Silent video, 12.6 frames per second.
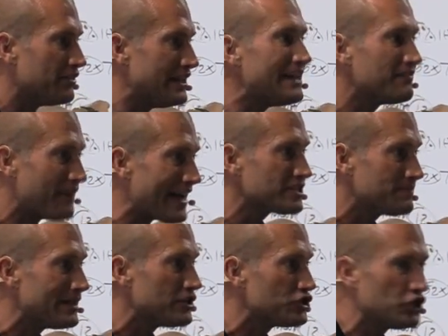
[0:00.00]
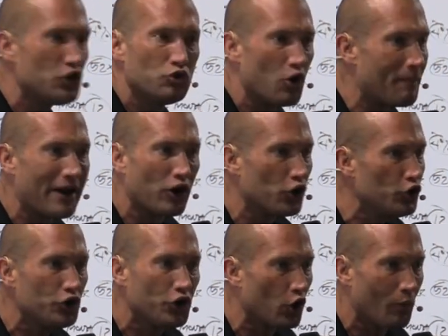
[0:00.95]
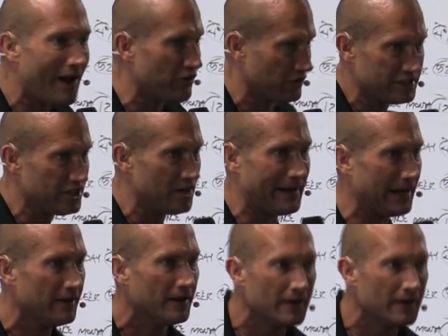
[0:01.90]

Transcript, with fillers: The investment is you, no matter who you're around. Listen to me.